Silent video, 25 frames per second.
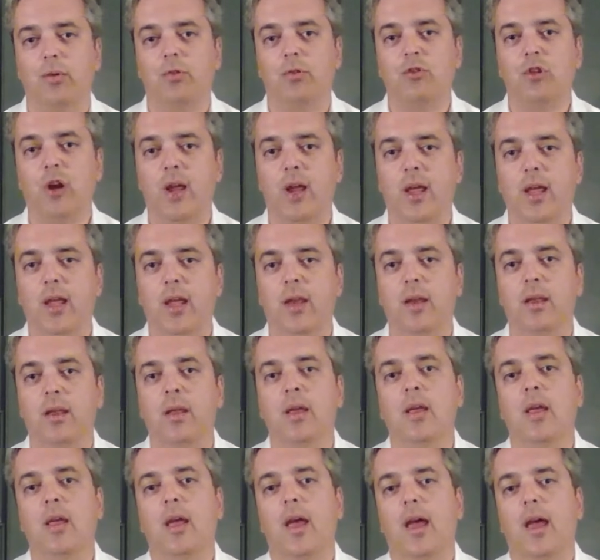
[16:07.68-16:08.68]
trade,
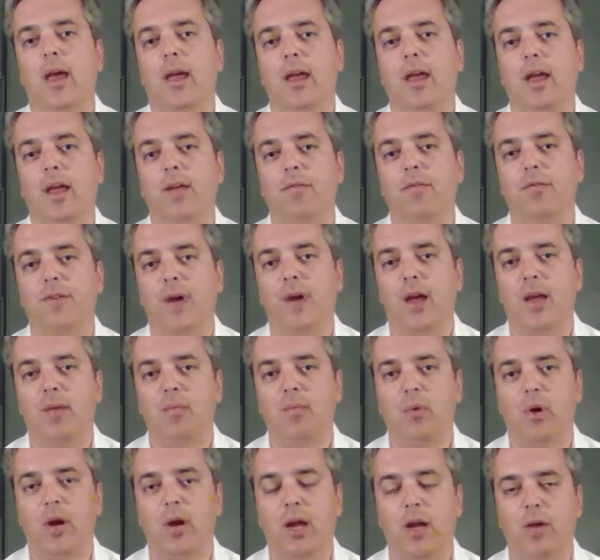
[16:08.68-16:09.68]
and find
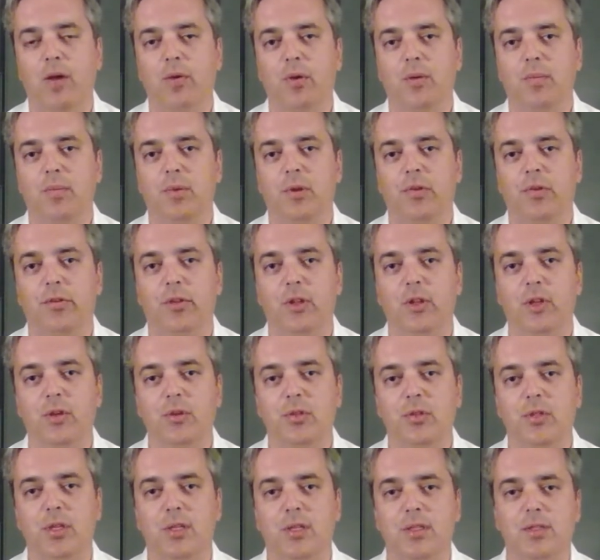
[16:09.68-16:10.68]
more equitable
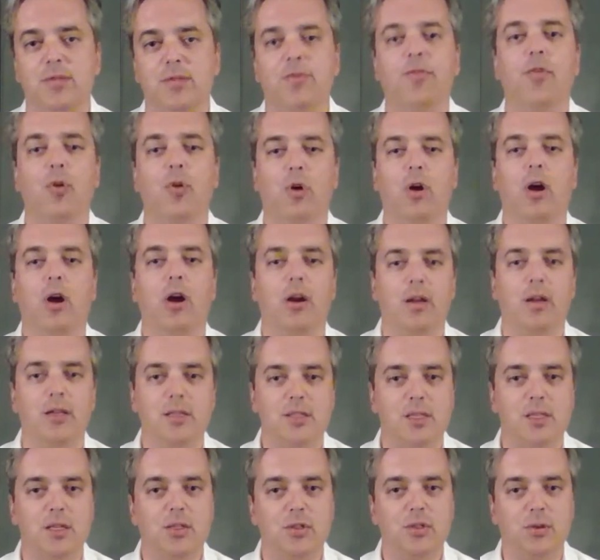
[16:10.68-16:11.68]
solutions for our
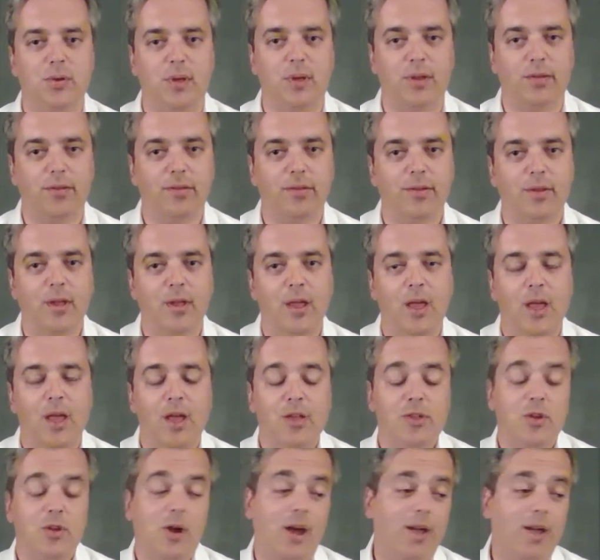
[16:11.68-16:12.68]
constituents.
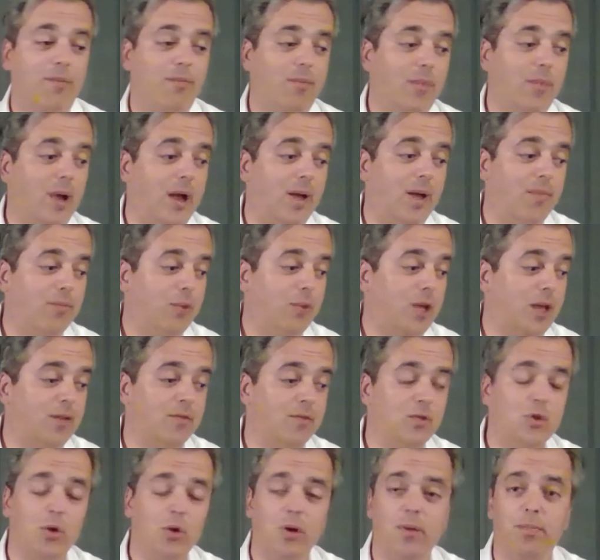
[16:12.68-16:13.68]
So I'm kind
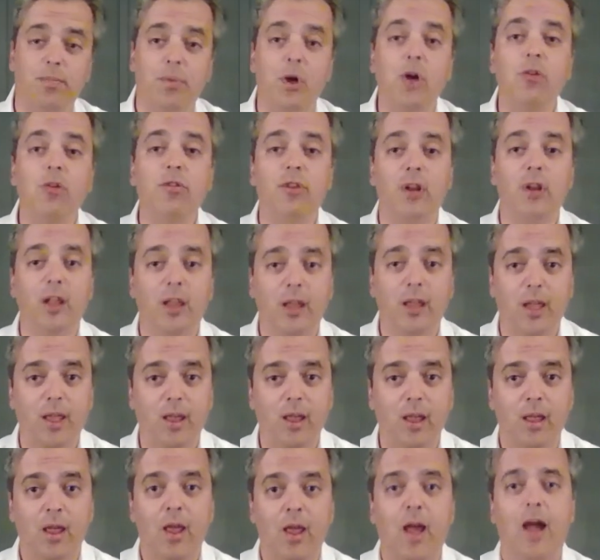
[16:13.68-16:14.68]
of short
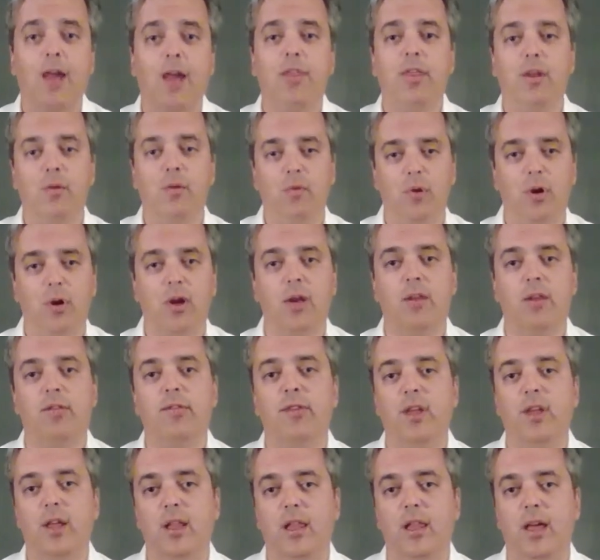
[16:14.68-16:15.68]
personally. I think we're going to
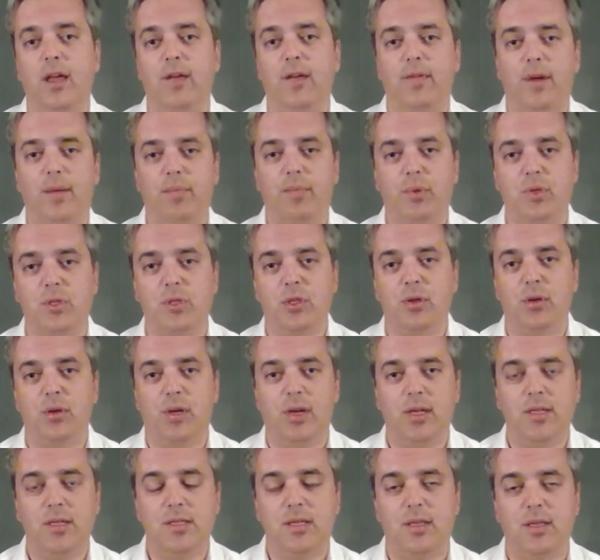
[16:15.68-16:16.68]
see a lot of
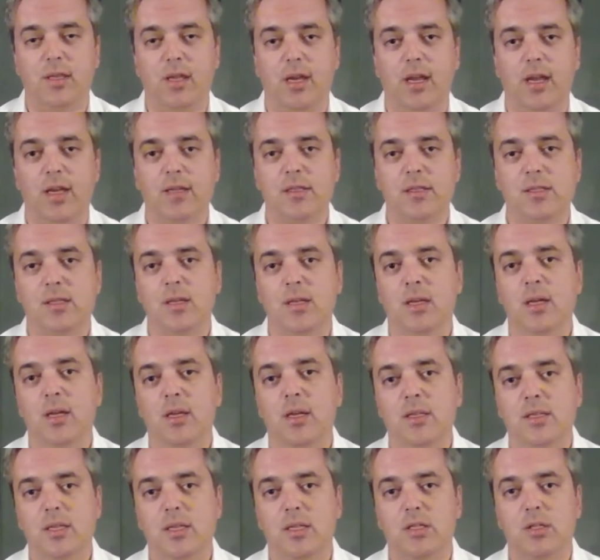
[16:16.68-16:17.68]
opportunities in the next
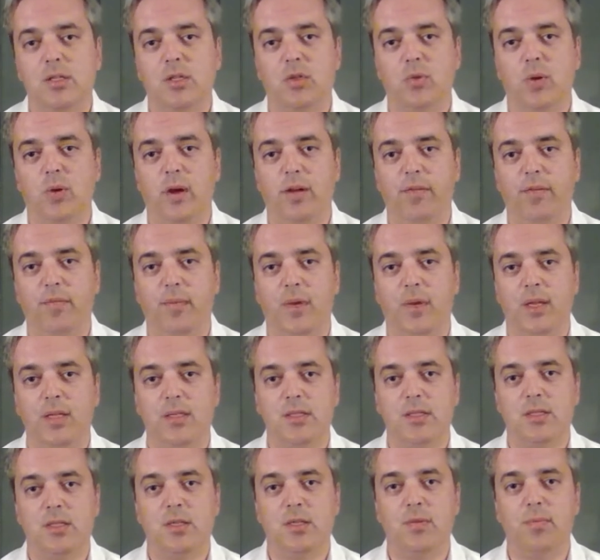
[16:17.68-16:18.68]
6 to 12
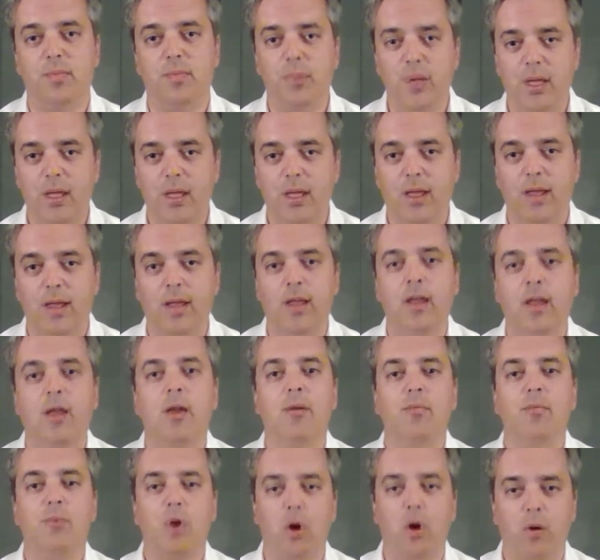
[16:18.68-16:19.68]
months to be
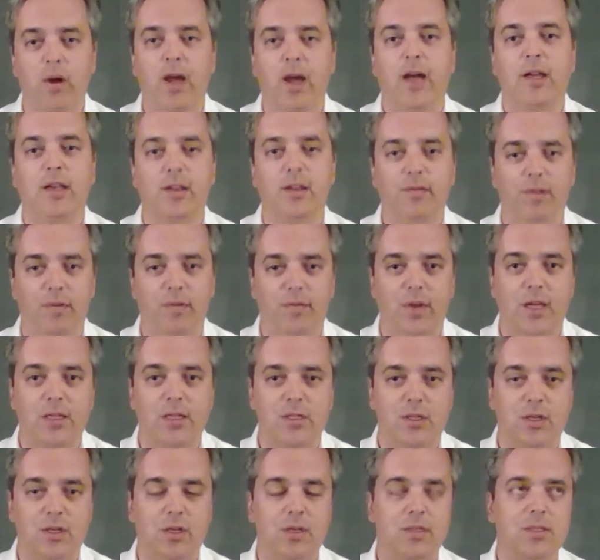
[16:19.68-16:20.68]
proactive
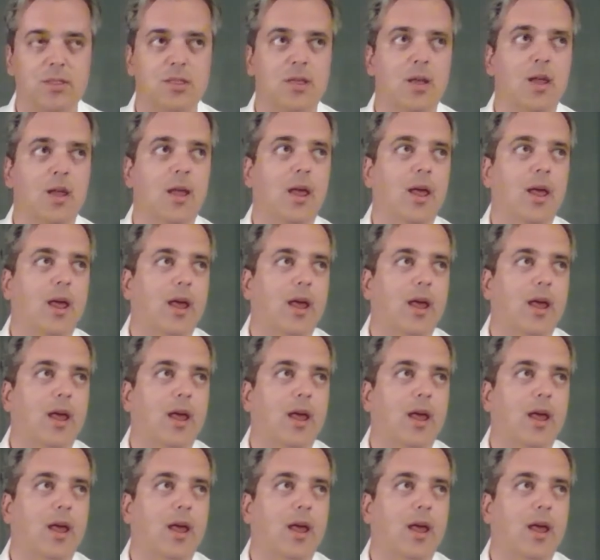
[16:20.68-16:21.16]
investors,